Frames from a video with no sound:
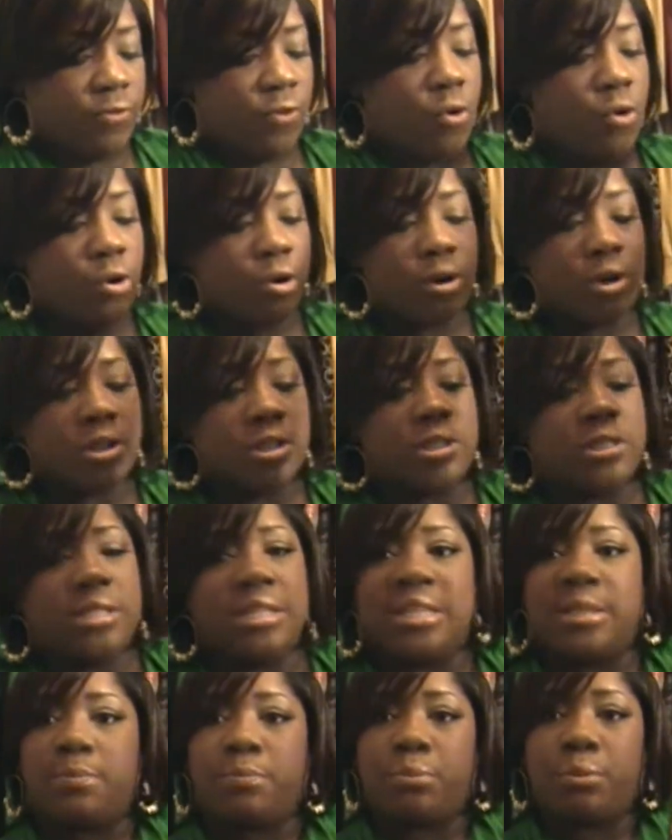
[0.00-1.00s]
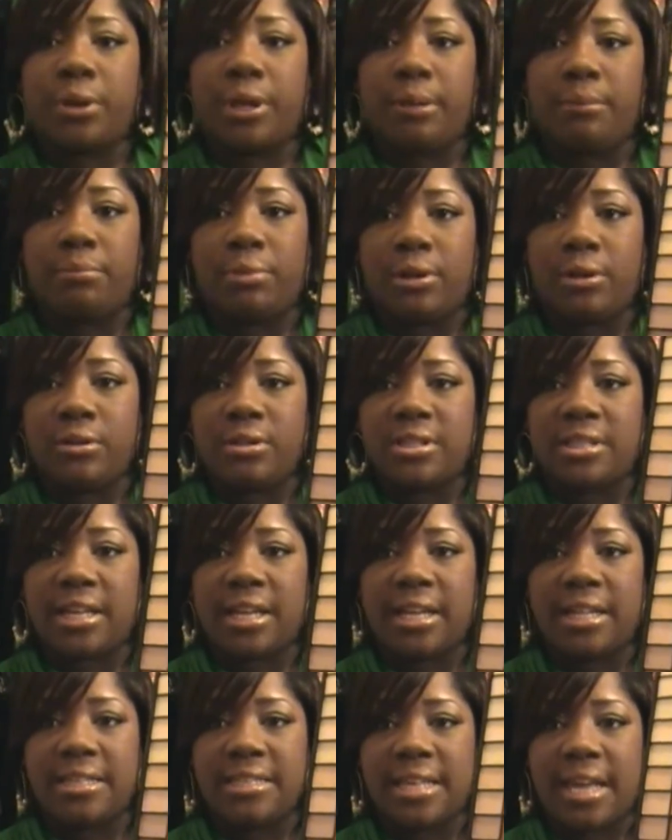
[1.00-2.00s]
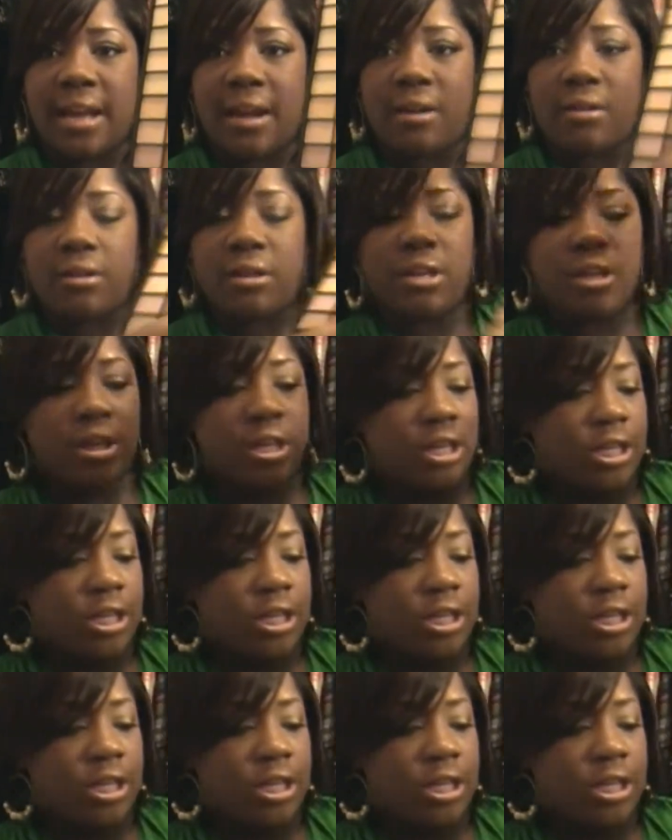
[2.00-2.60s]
of course this pretty blue stands out,